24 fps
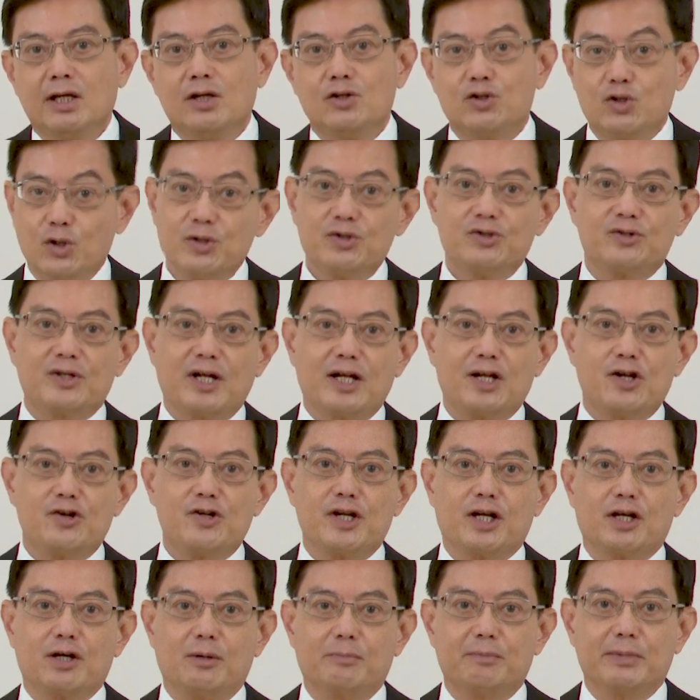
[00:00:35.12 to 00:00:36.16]

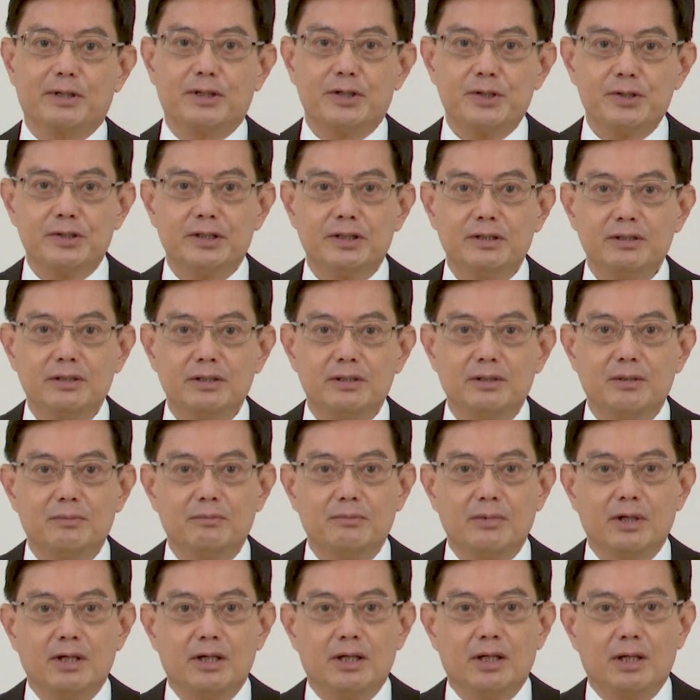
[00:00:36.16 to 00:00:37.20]
Geostrategic competition
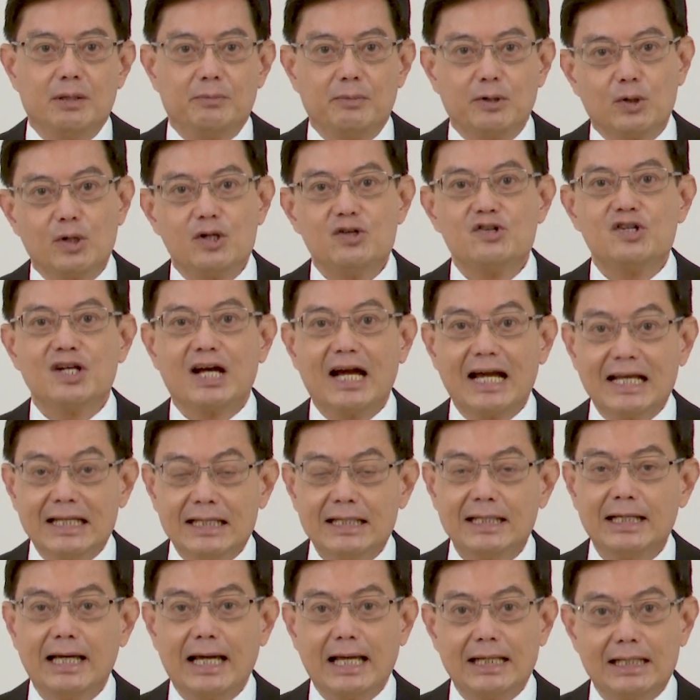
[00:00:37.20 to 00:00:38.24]
between
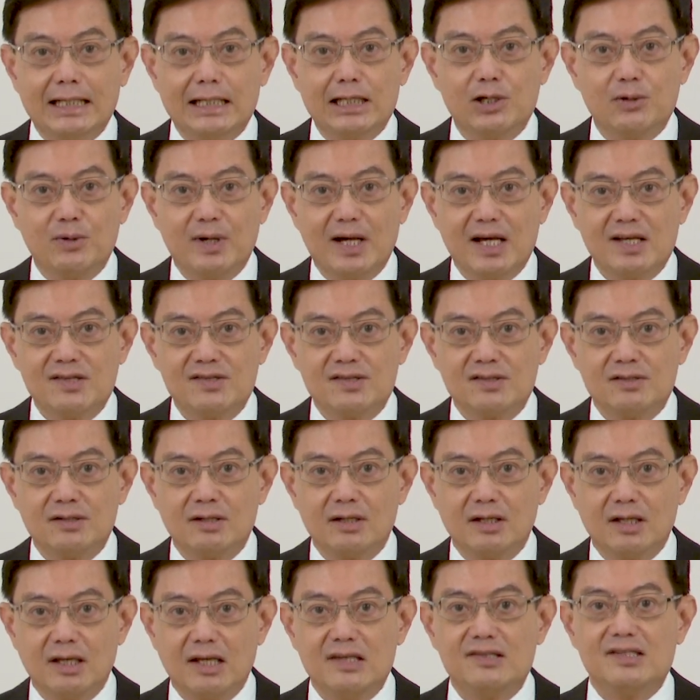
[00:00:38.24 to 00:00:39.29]
China and the US
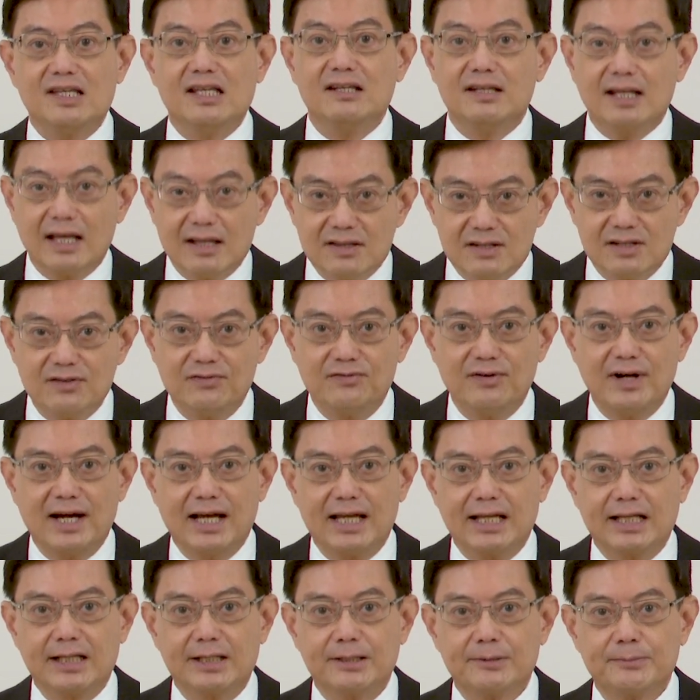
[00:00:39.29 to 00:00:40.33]
is
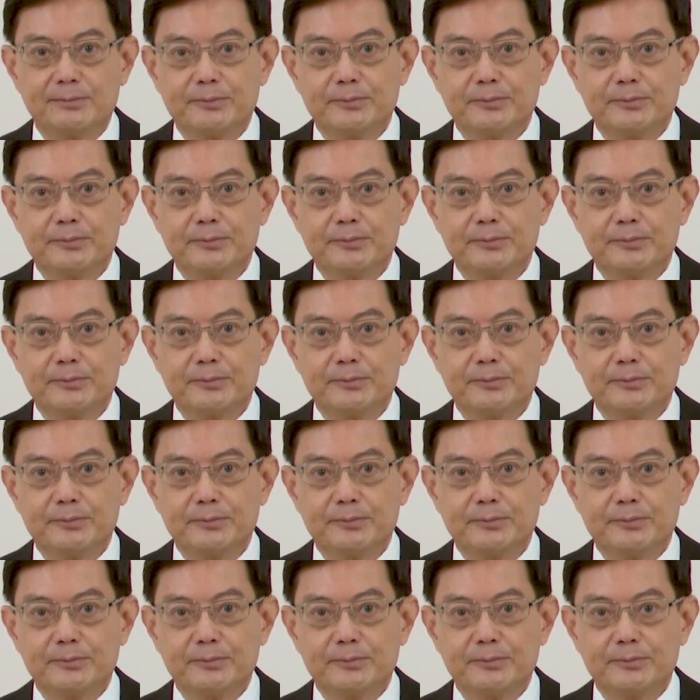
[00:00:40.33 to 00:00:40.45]
intensifying.